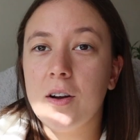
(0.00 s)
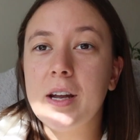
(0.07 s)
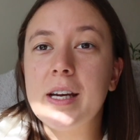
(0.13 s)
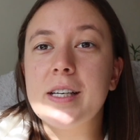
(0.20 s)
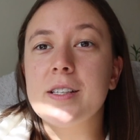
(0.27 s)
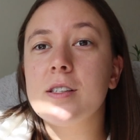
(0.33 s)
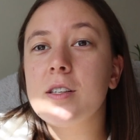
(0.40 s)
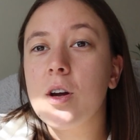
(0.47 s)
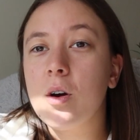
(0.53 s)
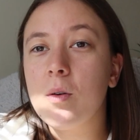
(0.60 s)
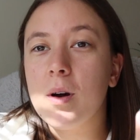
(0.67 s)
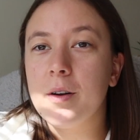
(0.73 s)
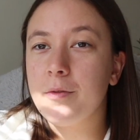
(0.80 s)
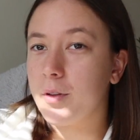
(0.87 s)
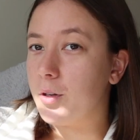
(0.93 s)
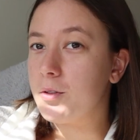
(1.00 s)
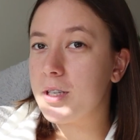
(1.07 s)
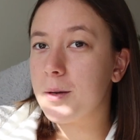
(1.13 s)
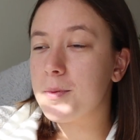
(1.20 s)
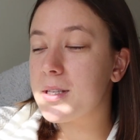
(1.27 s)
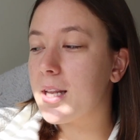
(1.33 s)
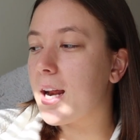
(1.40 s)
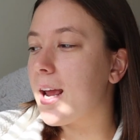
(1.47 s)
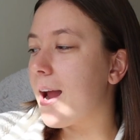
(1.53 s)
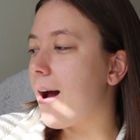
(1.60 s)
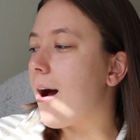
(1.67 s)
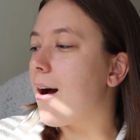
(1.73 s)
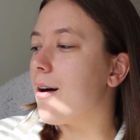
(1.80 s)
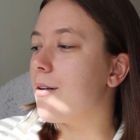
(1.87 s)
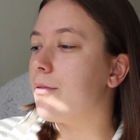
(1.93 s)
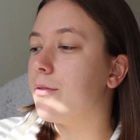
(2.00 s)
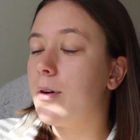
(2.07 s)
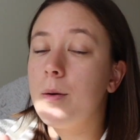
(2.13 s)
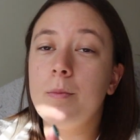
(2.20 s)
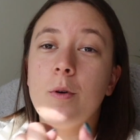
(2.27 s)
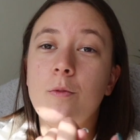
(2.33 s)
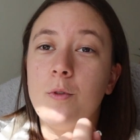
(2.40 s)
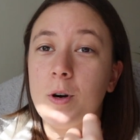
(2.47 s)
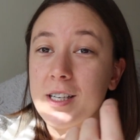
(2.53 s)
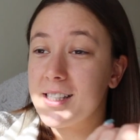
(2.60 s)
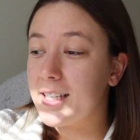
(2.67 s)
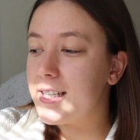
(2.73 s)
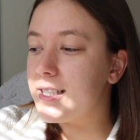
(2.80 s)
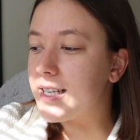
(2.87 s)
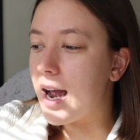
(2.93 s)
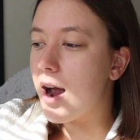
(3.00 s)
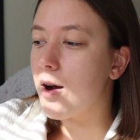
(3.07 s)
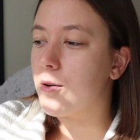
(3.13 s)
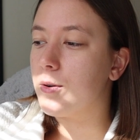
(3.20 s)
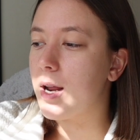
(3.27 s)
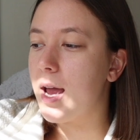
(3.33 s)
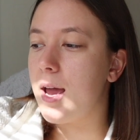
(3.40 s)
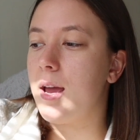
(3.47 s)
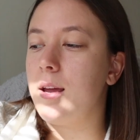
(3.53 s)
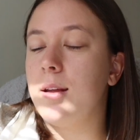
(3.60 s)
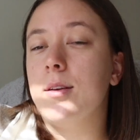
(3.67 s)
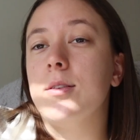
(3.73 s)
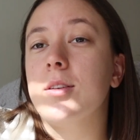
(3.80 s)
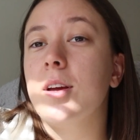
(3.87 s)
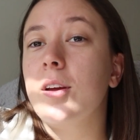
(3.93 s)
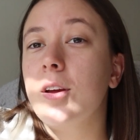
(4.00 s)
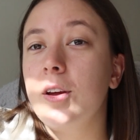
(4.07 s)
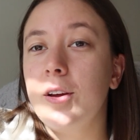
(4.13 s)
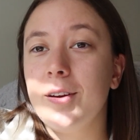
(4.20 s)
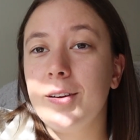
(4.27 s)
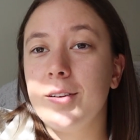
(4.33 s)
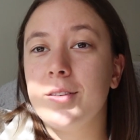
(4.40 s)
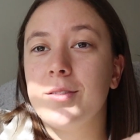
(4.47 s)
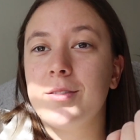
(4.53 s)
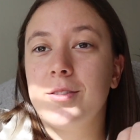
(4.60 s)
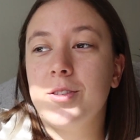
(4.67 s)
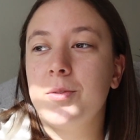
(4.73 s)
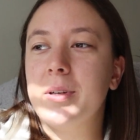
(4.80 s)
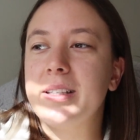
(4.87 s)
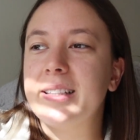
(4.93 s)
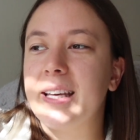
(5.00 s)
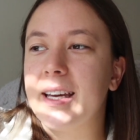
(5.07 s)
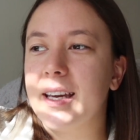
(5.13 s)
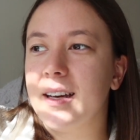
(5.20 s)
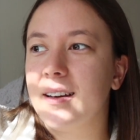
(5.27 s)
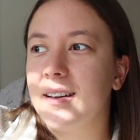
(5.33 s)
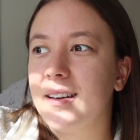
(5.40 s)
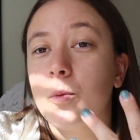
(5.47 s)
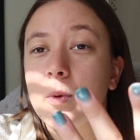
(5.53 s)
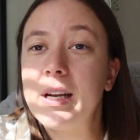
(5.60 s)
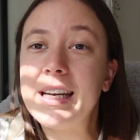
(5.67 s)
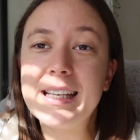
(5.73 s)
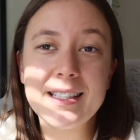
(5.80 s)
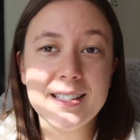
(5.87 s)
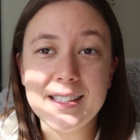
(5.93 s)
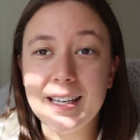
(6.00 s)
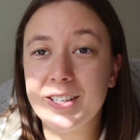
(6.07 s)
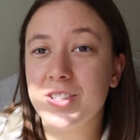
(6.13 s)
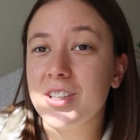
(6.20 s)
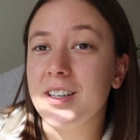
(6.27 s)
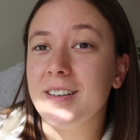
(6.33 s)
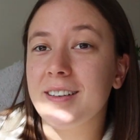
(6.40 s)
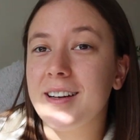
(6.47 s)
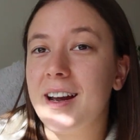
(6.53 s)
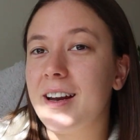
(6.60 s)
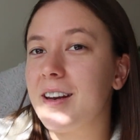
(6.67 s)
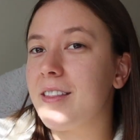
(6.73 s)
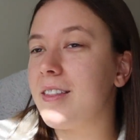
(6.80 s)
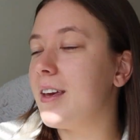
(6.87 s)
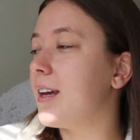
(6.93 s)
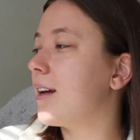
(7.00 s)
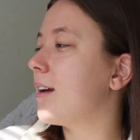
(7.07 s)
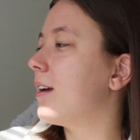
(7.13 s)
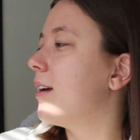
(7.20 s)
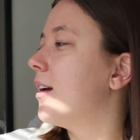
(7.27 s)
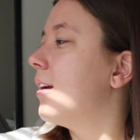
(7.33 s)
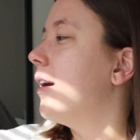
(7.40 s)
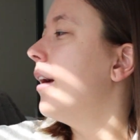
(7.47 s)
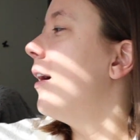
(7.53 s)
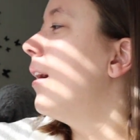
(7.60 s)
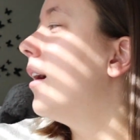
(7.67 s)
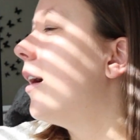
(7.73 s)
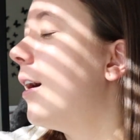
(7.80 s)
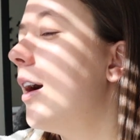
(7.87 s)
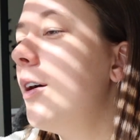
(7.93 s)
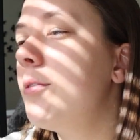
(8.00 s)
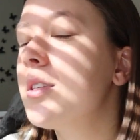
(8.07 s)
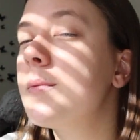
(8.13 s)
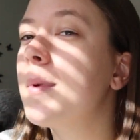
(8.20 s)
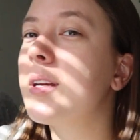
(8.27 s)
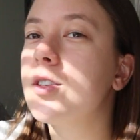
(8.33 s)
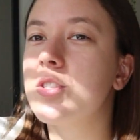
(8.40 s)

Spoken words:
Okay, so a few tips that I have before sitting down and doing like reading session kind of thing. I always make